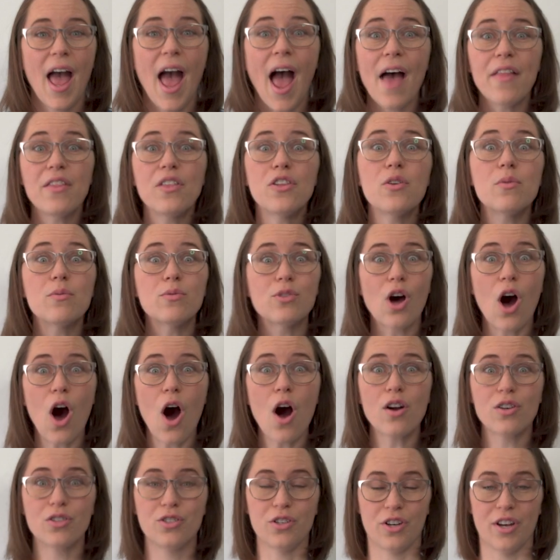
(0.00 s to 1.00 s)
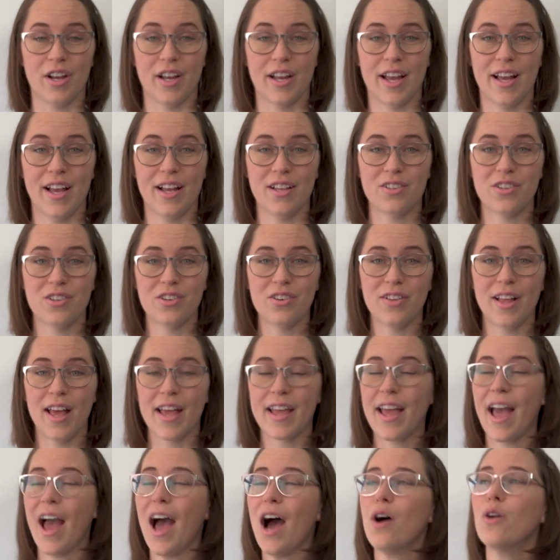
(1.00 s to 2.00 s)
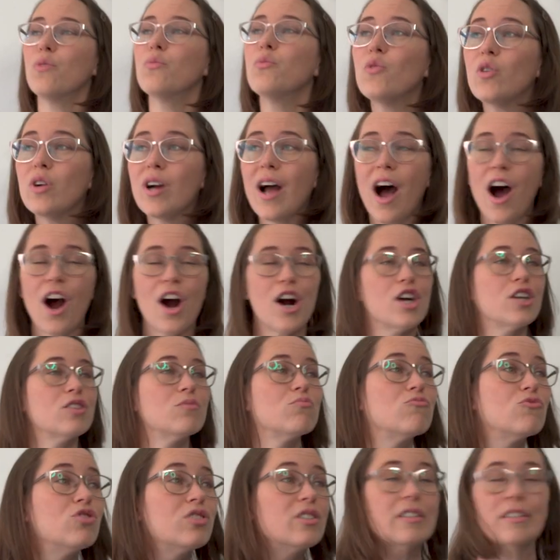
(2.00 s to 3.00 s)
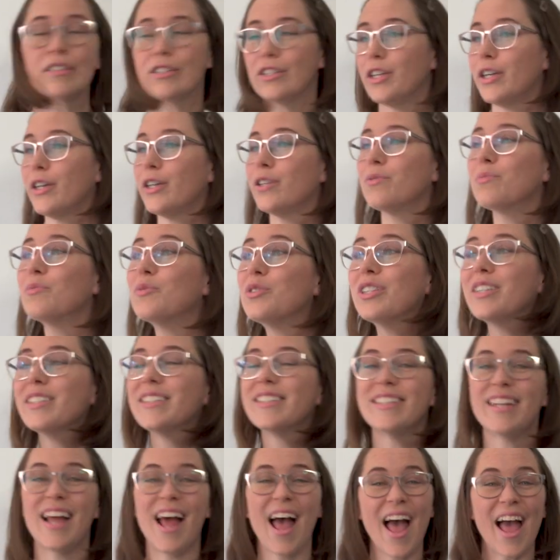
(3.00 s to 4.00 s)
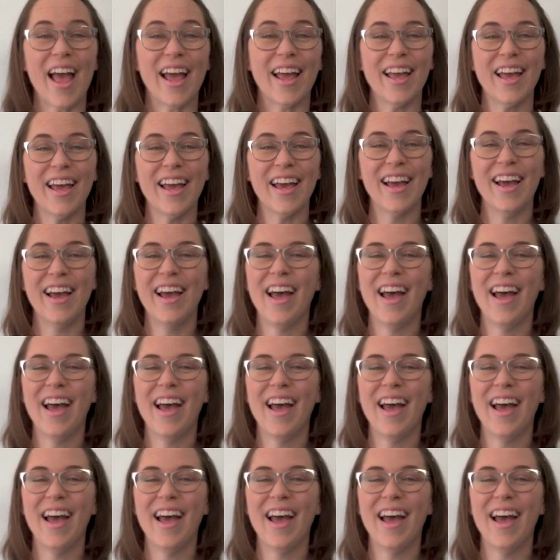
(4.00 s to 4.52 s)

And then you talk during it. So you're like, how are you today?